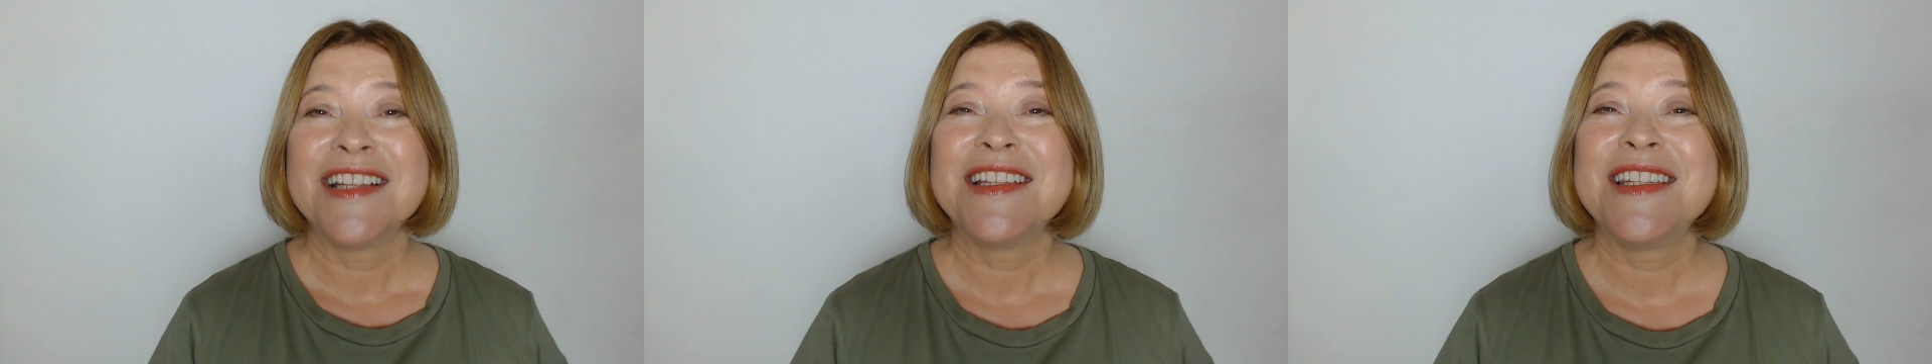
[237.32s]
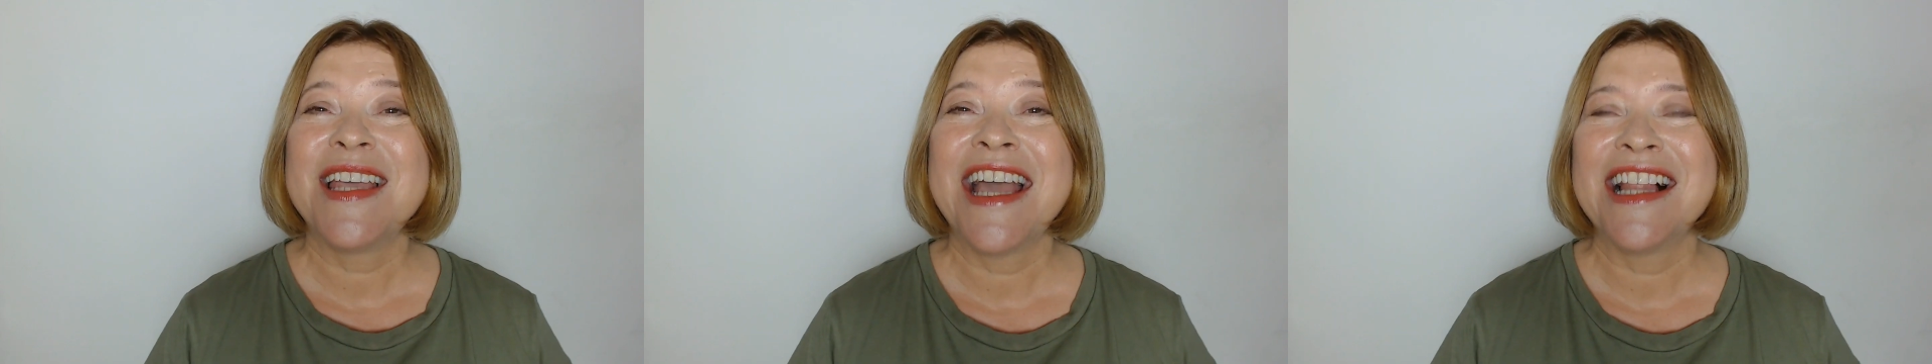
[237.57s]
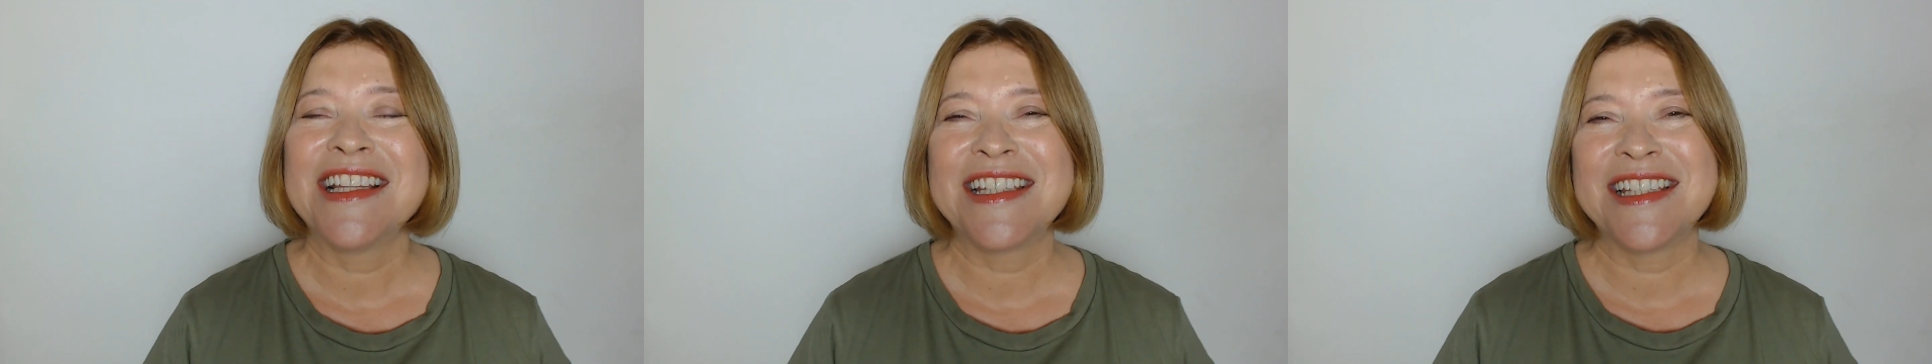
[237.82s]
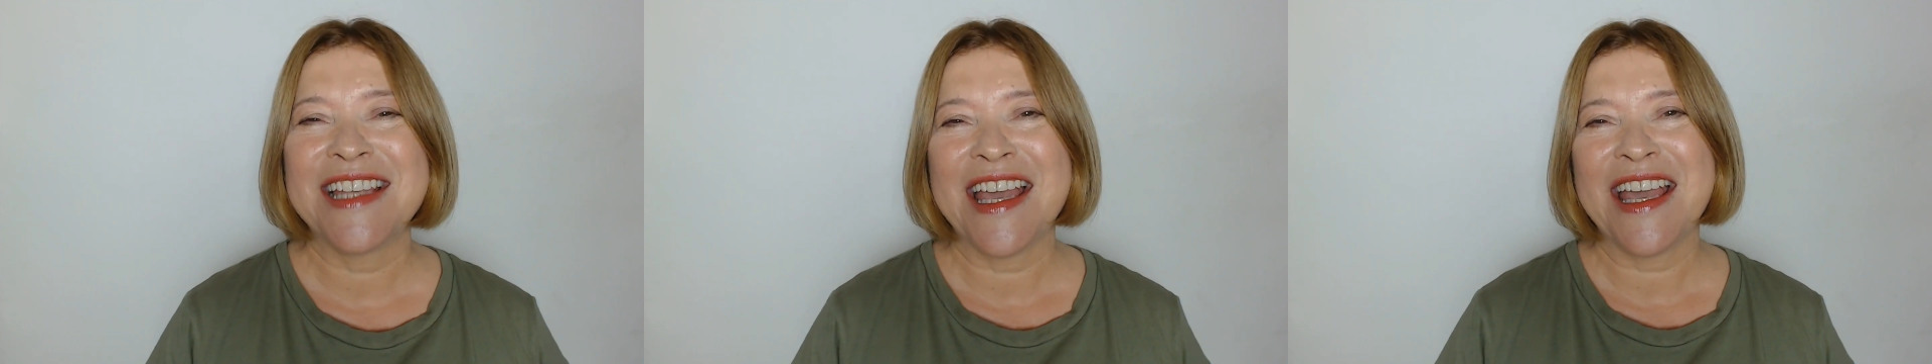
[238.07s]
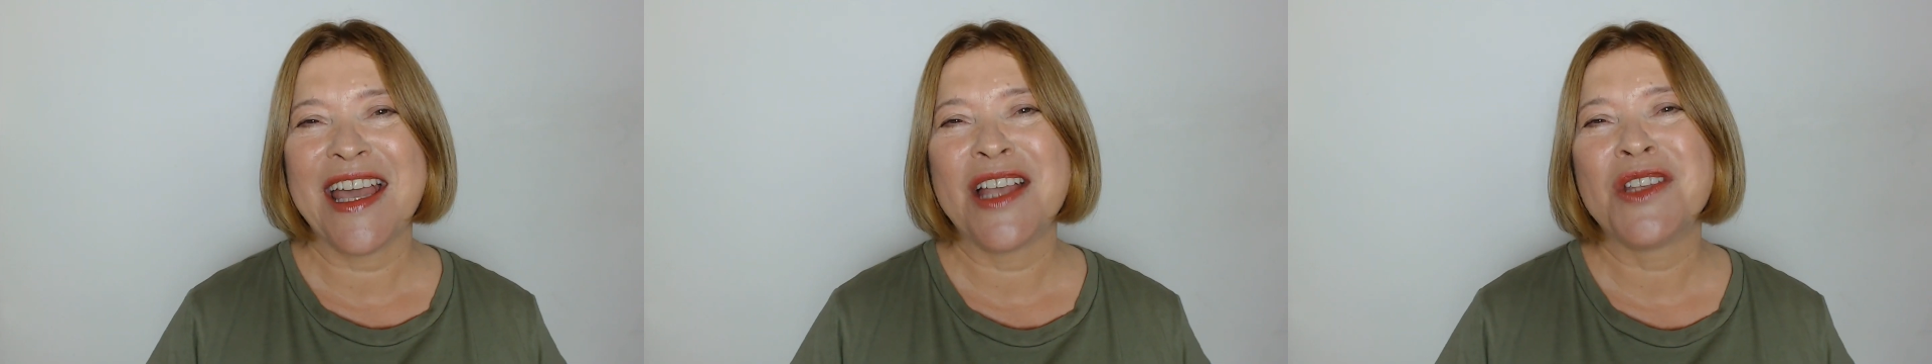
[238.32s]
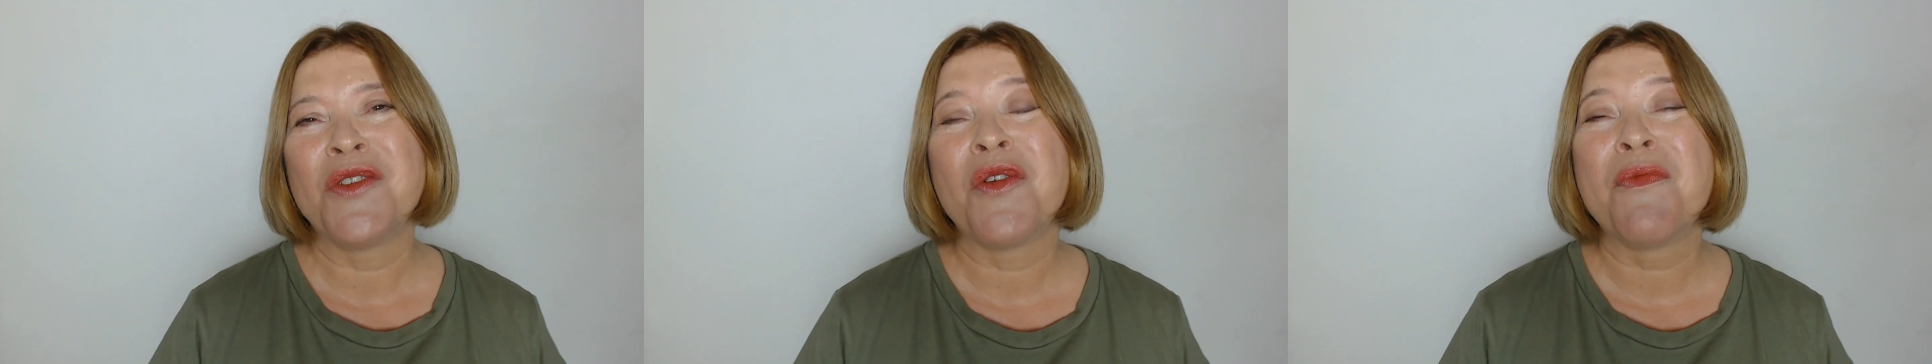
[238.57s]
TLC
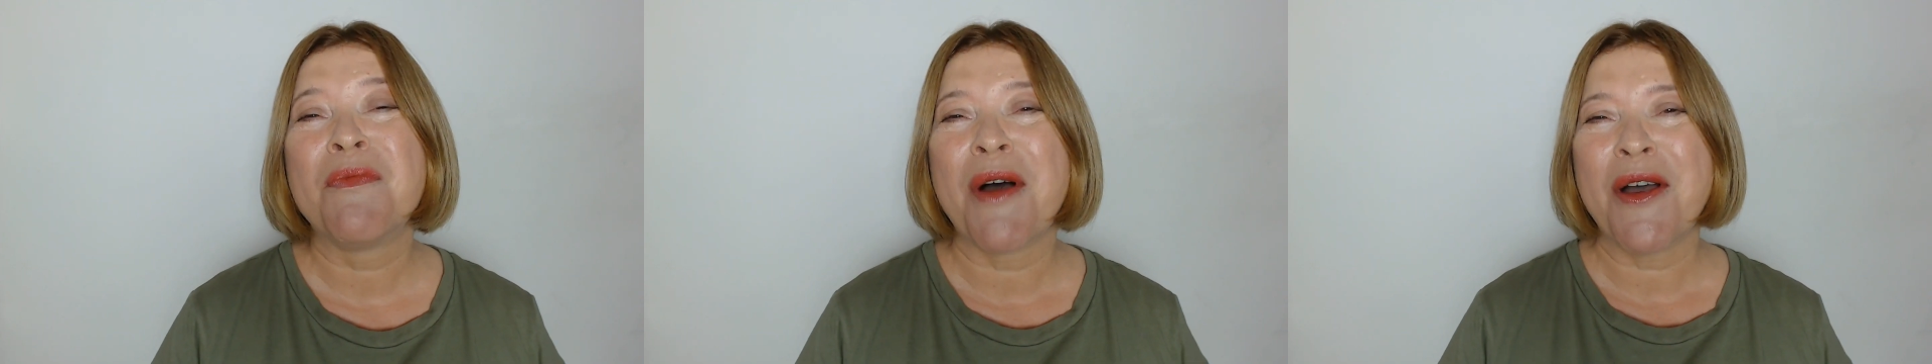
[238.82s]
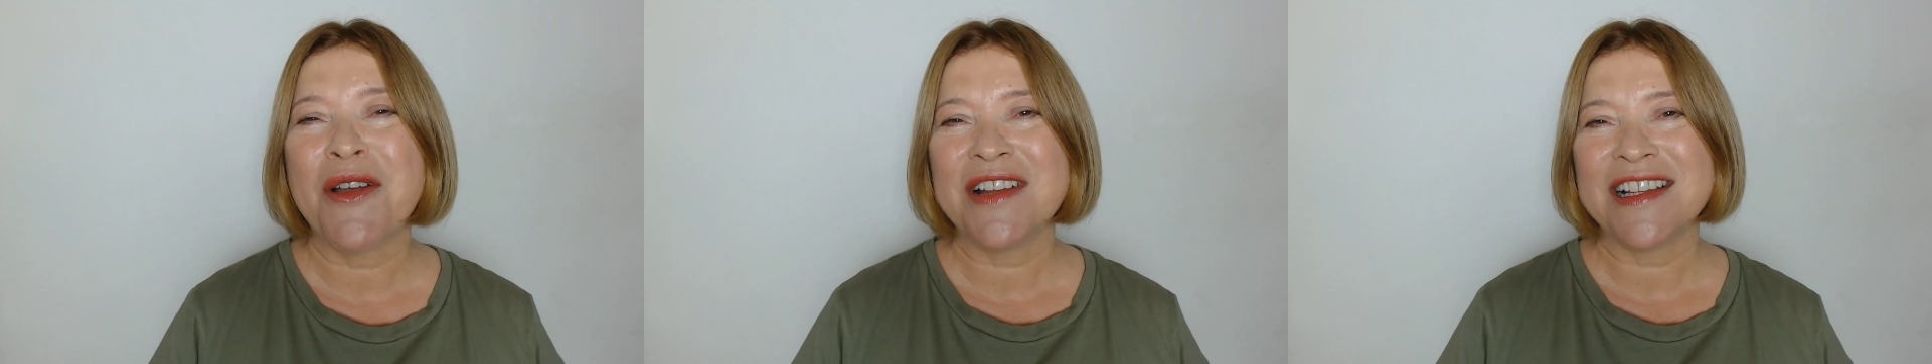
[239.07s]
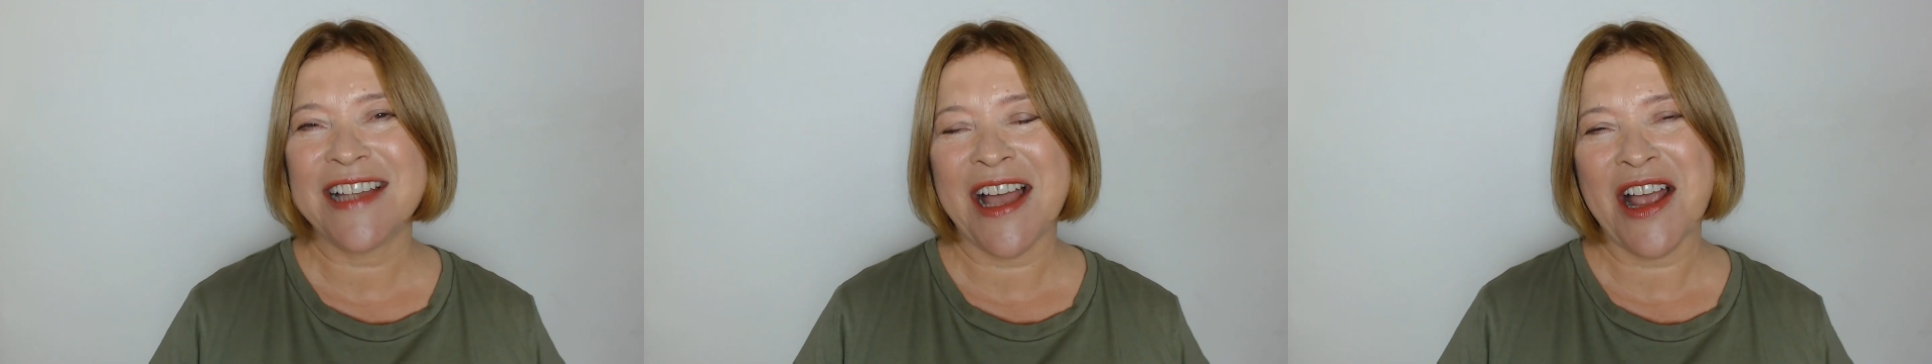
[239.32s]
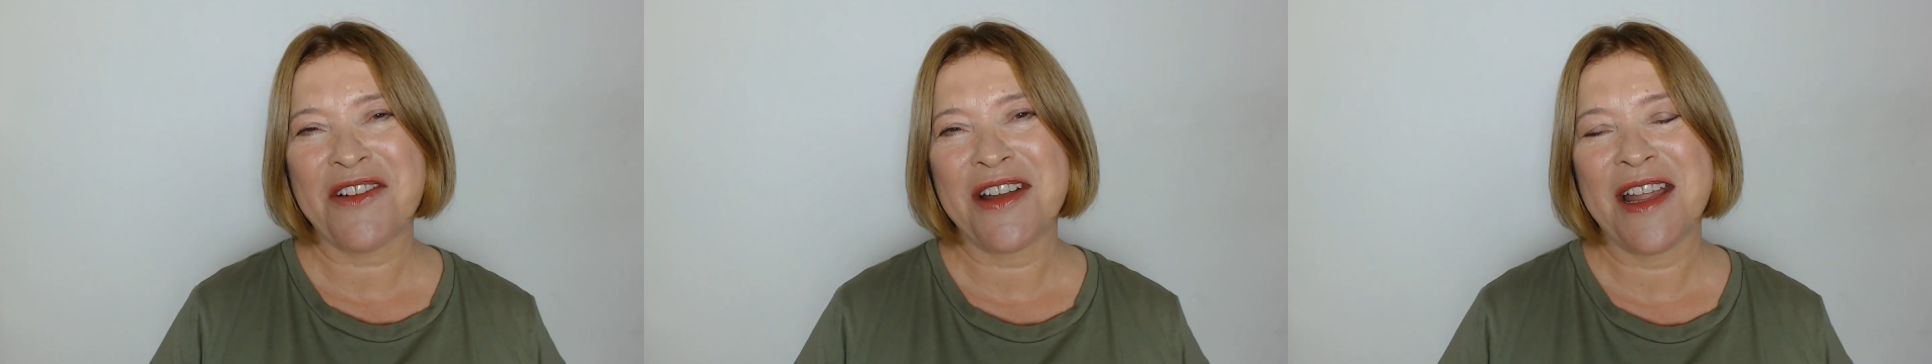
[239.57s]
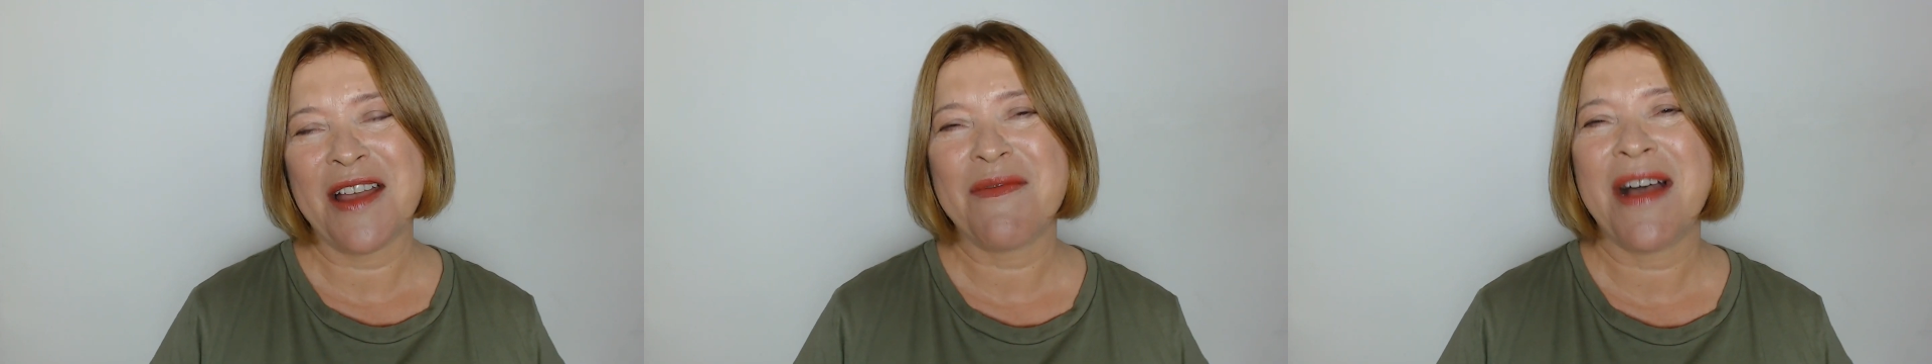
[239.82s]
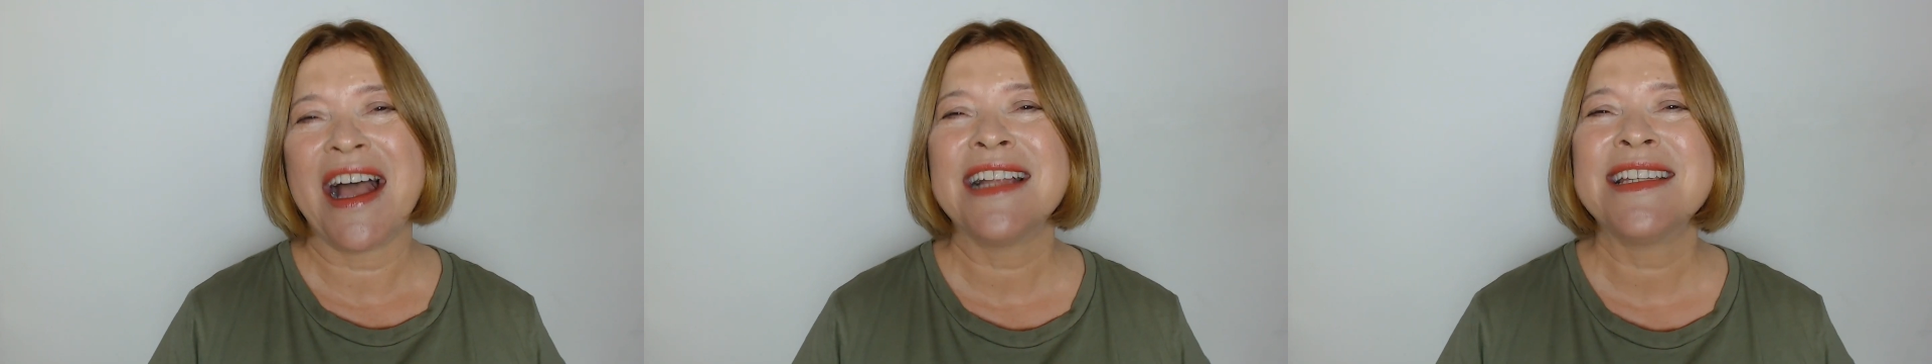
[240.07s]
is your bonus
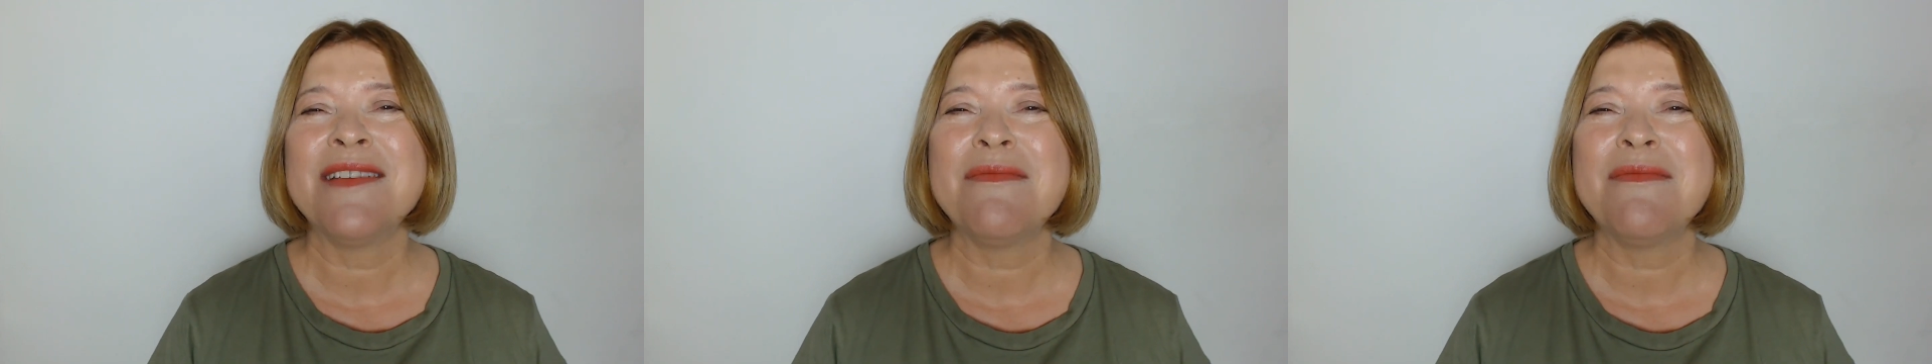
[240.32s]
acronym and it